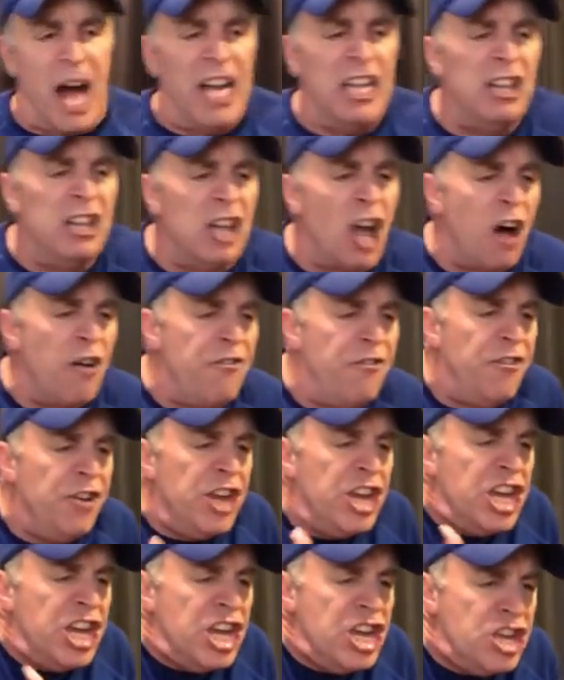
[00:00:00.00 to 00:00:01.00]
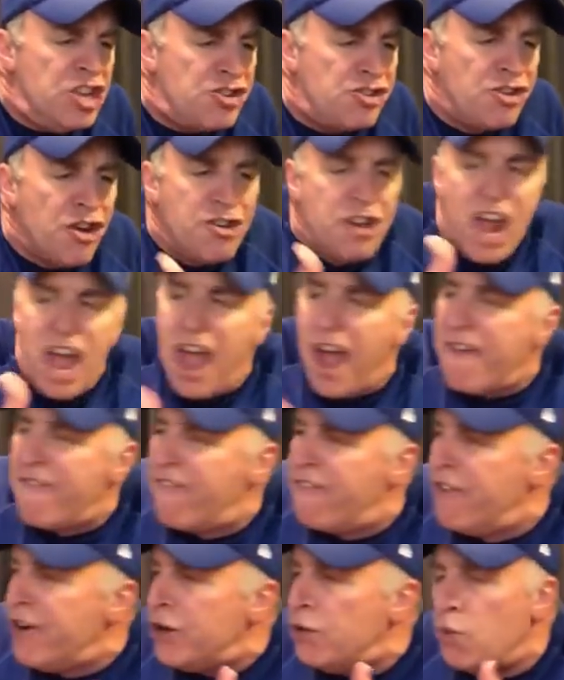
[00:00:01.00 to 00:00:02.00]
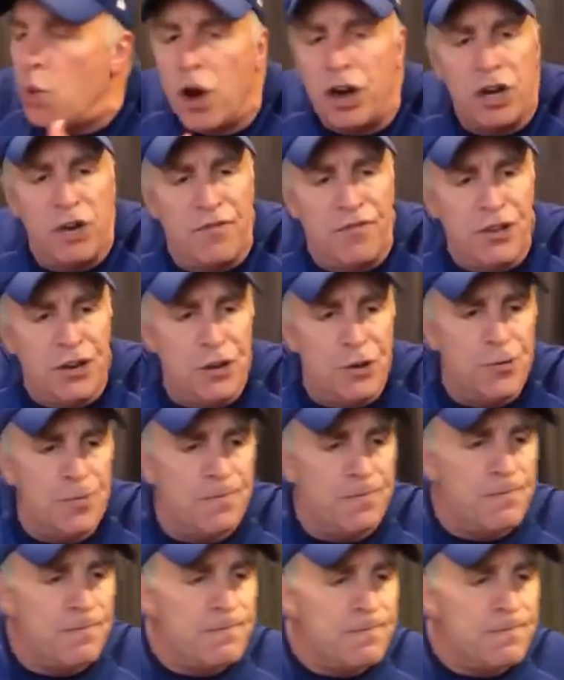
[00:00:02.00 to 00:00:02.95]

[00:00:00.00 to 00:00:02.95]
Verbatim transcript: I love each and every one of you.